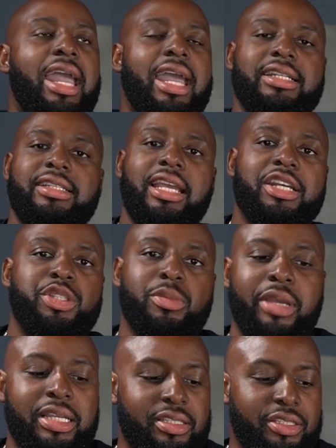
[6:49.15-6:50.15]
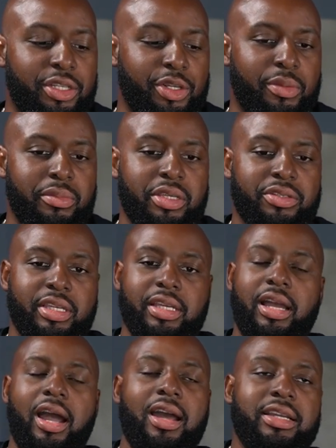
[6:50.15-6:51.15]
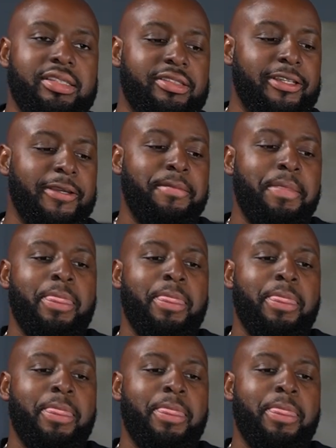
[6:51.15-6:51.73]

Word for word: adds extra bass into your music. Honestly,